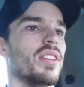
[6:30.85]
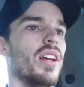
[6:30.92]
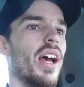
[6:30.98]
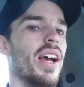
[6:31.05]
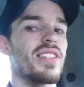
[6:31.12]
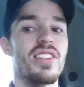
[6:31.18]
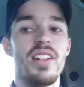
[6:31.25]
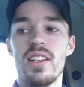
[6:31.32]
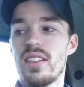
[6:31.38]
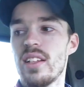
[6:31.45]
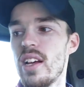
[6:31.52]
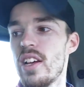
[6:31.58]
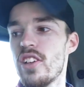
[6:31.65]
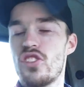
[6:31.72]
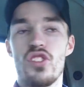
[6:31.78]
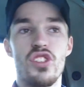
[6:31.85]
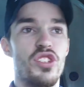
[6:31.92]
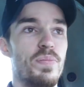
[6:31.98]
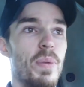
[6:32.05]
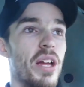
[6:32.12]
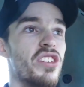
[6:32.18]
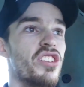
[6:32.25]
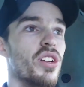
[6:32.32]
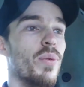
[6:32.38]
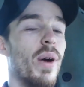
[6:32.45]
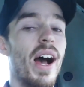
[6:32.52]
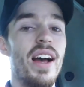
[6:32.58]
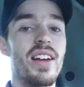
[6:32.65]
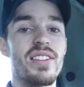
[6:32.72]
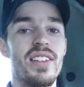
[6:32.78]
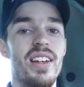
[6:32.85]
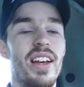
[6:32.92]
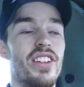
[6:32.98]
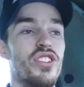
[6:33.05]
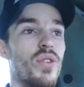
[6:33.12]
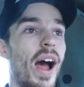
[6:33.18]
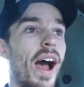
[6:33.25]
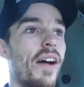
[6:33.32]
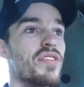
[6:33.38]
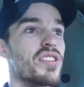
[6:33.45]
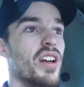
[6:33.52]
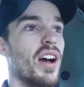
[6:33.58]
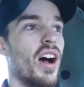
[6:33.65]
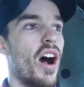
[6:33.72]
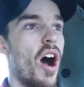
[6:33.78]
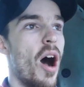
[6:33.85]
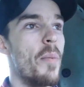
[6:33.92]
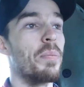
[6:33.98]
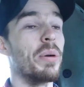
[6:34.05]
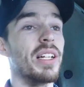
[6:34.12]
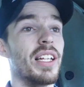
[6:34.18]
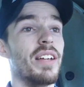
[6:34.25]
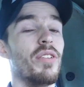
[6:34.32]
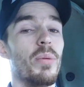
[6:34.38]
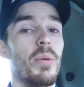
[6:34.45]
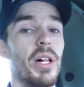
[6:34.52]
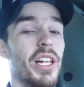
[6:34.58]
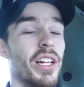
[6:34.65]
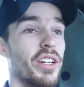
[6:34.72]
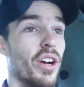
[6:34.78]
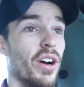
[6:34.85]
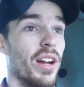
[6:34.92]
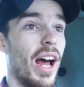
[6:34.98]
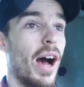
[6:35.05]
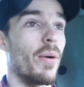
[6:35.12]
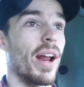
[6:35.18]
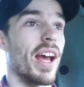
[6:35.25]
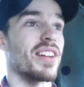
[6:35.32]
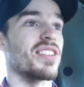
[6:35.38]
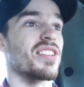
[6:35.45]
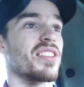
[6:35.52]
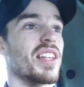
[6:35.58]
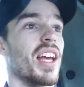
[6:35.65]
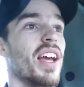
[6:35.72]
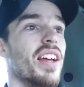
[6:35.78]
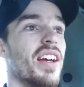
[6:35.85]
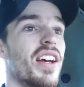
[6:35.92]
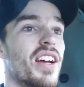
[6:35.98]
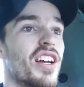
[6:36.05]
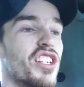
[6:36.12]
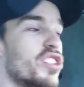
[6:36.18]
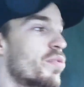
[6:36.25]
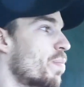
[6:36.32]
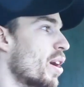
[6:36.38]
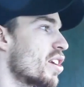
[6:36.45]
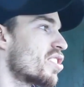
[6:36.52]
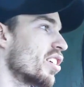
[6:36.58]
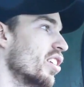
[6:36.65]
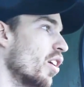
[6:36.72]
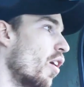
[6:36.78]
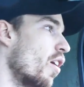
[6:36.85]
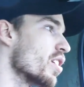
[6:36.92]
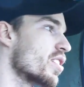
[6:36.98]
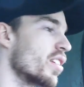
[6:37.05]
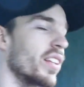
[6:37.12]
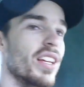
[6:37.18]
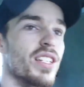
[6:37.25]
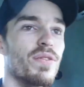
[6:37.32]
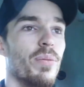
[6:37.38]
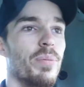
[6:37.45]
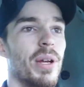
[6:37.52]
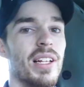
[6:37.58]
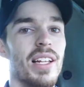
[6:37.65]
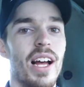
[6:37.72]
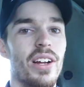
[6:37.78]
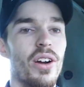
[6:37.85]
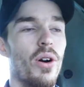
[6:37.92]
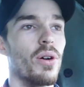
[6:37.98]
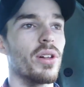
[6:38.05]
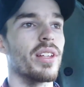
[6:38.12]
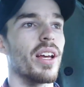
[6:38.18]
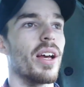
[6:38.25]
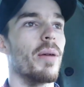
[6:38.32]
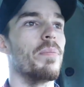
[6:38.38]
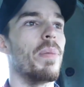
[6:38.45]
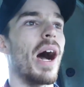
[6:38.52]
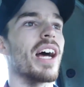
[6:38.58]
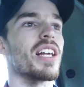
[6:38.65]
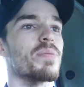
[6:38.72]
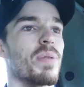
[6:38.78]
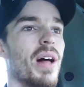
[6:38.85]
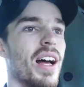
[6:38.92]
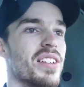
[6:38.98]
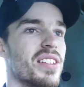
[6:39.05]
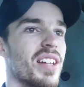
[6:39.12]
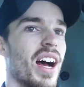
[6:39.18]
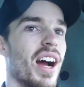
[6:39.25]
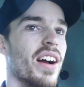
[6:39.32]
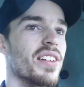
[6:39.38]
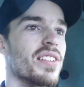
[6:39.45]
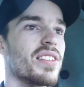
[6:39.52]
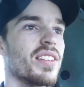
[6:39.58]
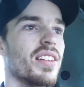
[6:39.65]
Actually, suspension-wise, it drives unbelievably good, I would actually say. Especially also this for being like old bias plies tires.